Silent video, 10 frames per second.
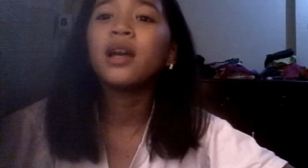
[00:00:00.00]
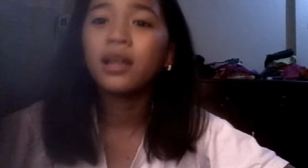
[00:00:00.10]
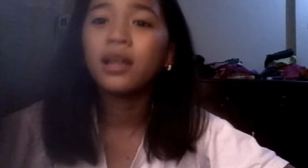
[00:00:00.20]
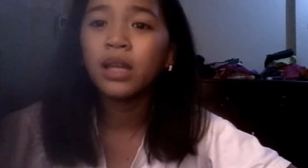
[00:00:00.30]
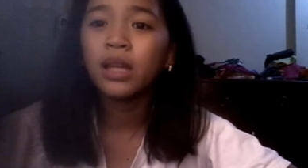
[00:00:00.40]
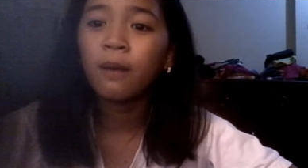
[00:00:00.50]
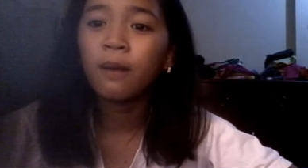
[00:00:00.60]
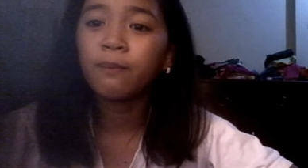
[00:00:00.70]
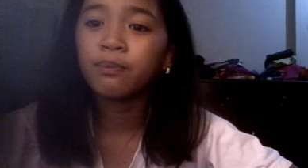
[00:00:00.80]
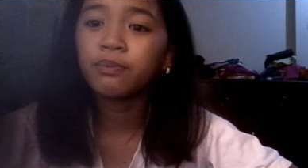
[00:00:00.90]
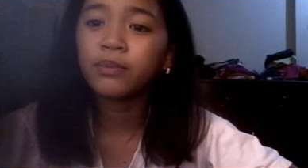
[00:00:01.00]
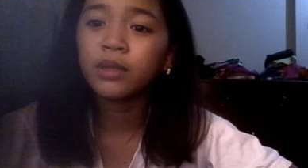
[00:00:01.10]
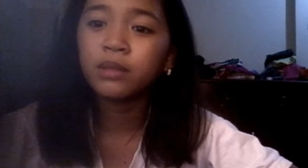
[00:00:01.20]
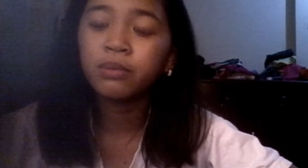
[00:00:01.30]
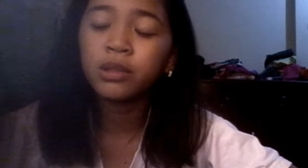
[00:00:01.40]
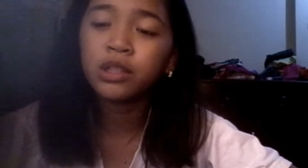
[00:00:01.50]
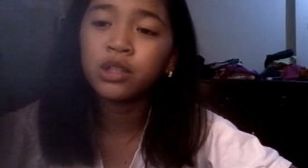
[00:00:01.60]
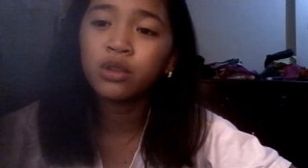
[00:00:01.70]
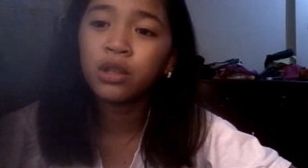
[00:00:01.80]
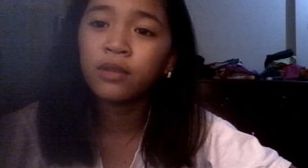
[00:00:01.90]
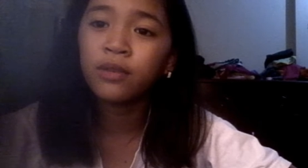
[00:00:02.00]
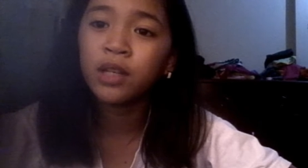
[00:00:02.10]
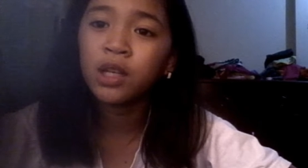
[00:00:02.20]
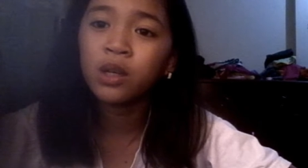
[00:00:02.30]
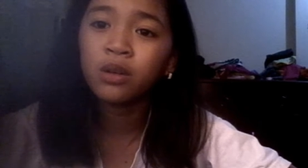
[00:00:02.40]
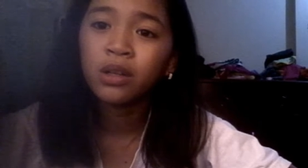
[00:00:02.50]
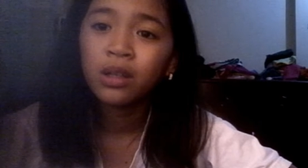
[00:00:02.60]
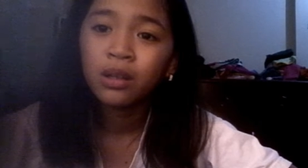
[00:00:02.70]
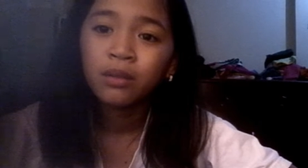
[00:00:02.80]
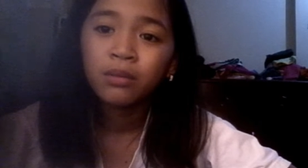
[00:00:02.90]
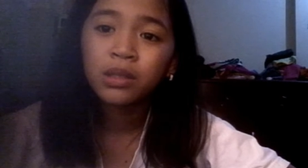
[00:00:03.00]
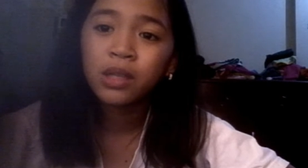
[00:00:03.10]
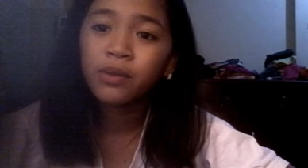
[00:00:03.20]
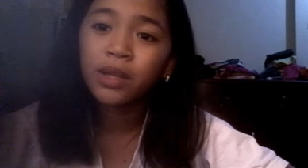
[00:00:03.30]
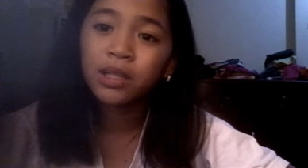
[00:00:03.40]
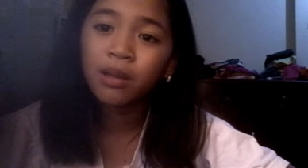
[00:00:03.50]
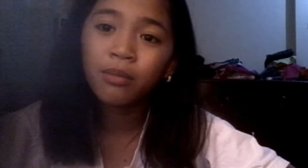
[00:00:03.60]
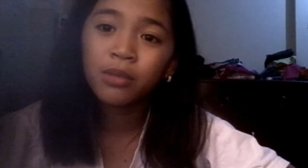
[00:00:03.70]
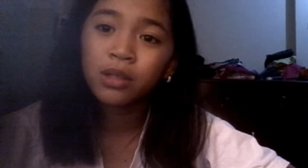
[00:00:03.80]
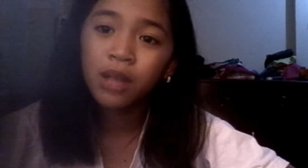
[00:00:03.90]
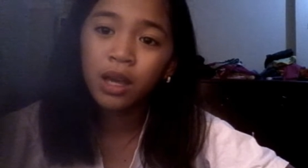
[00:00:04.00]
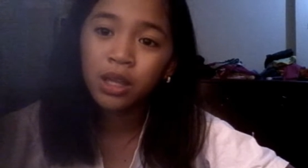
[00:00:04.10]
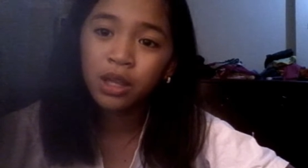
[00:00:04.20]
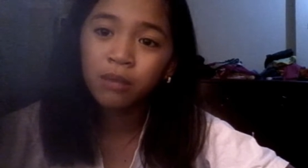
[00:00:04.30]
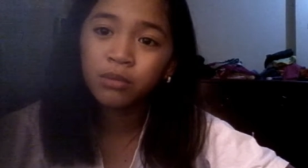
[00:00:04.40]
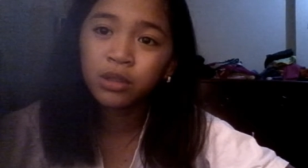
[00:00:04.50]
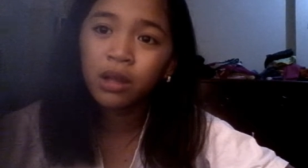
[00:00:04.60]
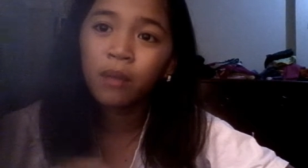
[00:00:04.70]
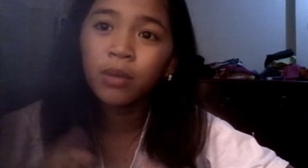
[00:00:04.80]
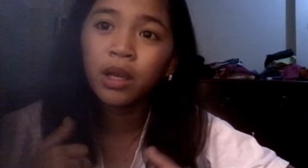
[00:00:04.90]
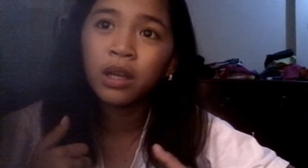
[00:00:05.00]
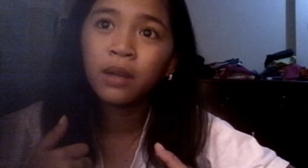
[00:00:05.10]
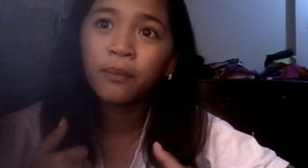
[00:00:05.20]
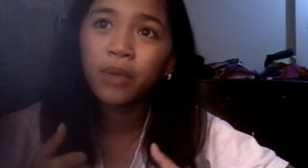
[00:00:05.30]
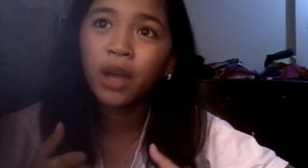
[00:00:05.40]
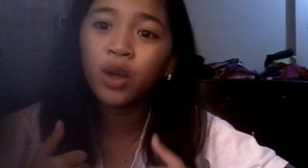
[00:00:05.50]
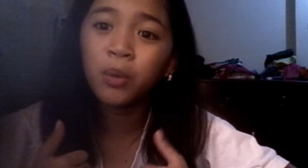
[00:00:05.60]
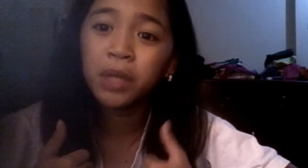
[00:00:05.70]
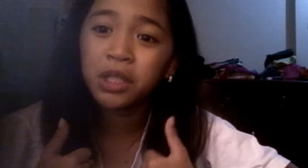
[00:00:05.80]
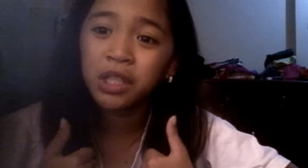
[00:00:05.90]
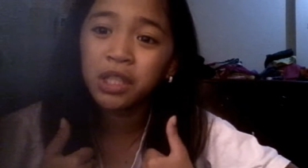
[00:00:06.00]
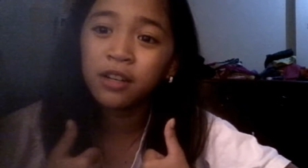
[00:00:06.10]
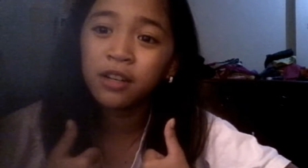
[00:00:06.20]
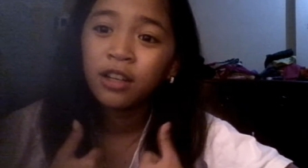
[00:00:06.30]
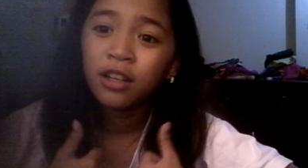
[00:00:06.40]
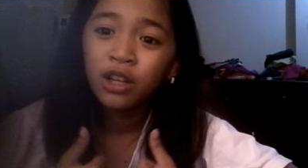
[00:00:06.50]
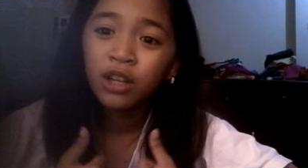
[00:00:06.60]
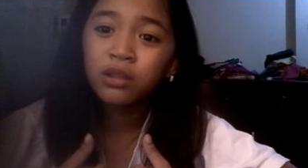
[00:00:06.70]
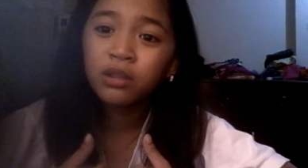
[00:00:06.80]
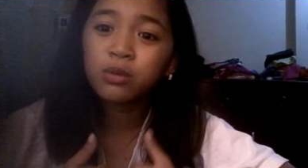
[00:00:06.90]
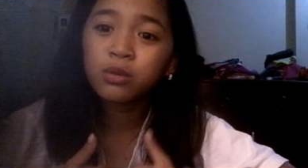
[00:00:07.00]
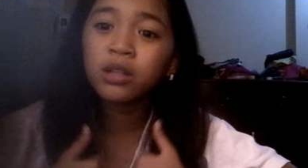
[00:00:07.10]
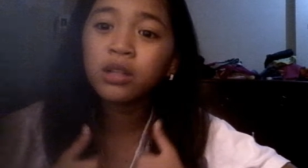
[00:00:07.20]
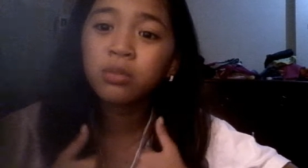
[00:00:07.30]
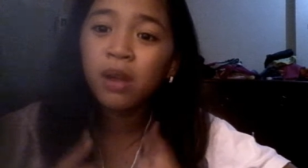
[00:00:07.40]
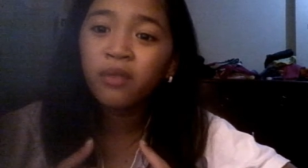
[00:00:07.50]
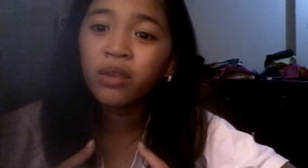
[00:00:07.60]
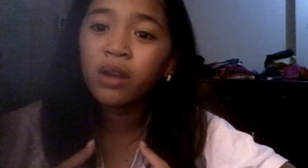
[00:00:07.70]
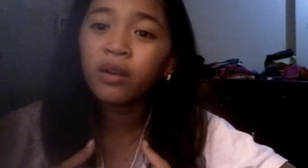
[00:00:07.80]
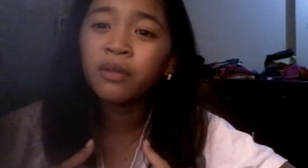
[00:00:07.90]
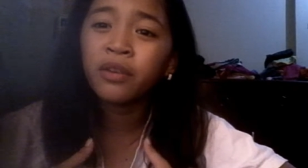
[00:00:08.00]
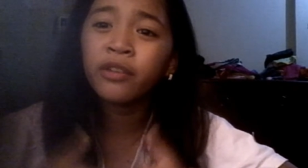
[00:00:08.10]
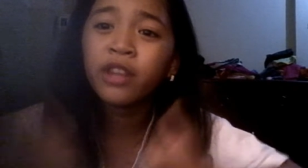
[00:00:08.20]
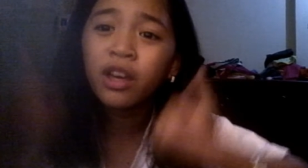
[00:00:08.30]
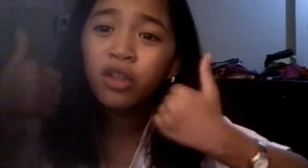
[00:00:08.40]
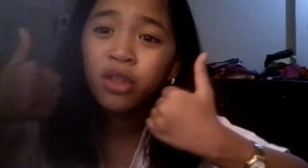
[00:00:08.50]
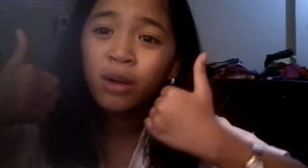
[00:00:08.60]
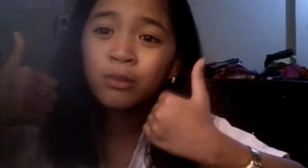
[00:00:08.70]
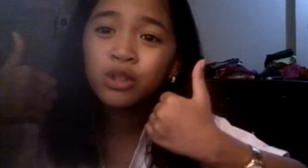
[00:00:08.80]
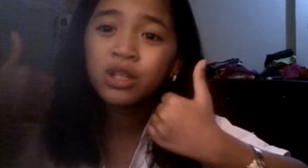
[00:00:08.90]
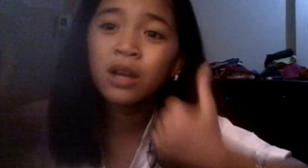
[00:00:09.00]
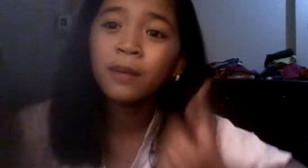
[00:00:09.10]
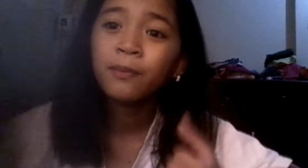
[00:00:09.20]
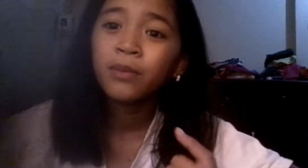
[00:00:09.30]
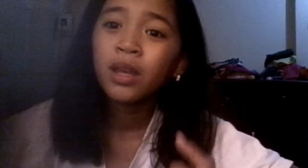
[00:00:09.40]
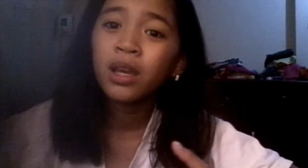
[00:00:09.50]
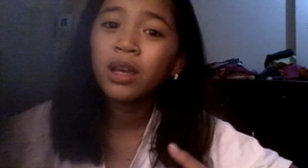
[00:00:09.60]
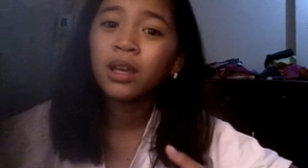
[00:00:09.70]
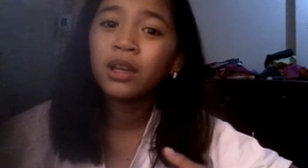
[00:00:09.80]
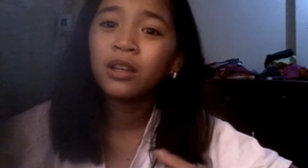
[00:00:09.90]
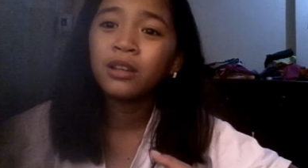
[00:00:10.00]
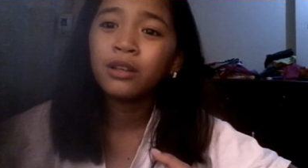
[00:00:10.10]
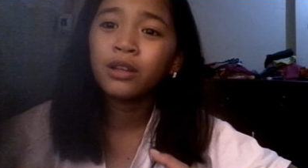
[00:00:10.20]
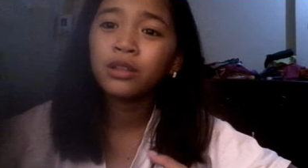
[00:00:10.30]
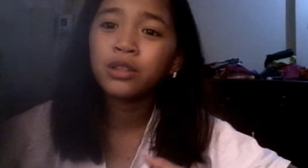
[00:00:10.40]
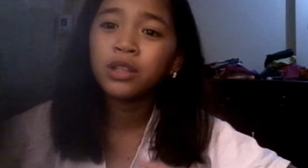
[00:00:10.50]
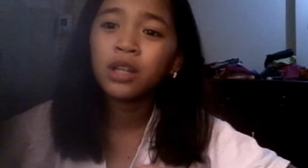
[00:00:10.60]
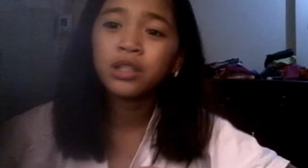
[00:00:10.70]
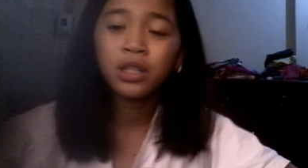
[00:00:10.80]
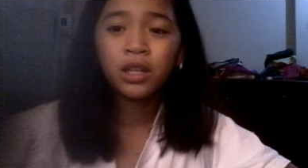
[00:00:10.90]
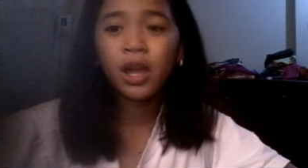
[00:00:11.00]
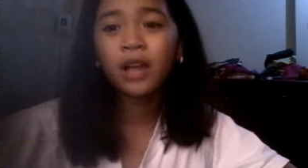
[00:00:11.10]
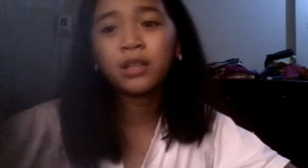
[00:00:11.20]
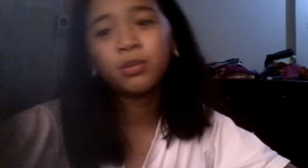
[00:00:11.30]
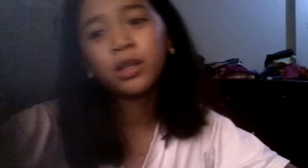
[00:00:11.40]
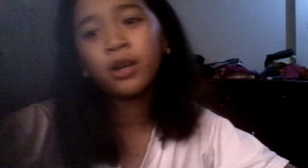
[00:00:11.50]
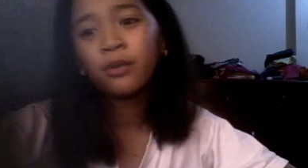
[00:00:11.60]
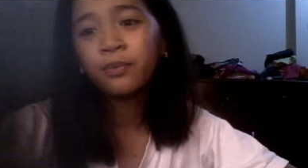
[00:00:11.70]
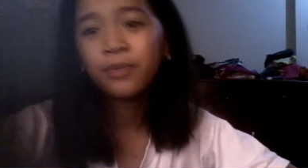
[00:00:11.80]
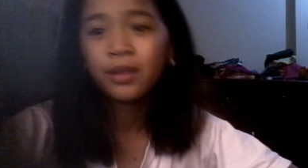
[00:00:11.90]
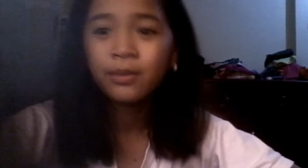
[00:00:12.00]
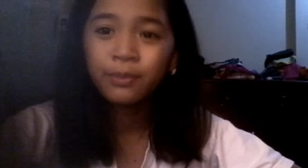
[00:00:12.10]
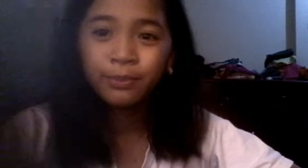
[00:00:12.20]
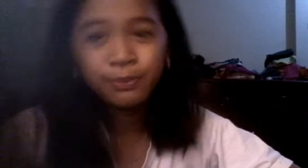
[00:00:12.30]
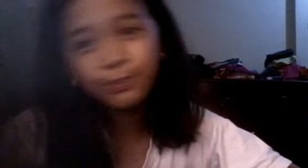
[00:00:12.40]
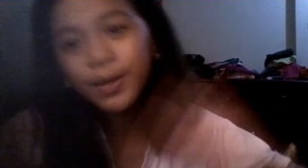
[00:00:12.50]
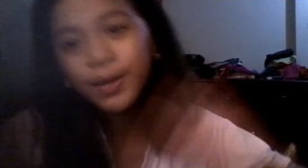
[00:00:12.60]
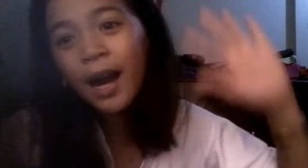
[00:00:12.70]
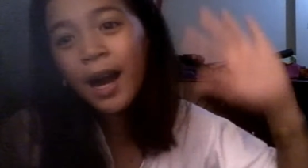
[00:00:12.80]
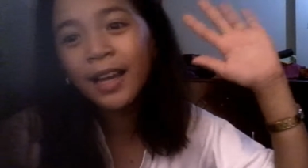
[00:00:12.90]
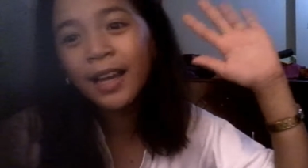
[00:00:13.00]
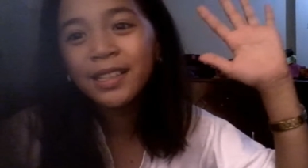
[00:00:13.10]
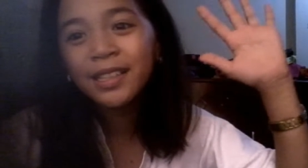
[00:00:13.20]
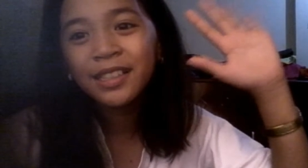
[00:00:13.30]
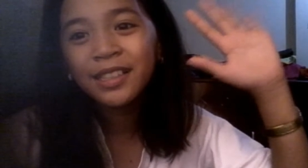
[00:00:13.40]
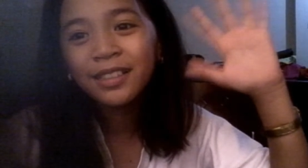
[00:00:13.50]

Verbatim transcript: and yeah please enjoy the video please give it a, thumb, a thumbs up and I hope this year you will subscribe to my video and give it a thumbs up and yeah see you guys in the next video bye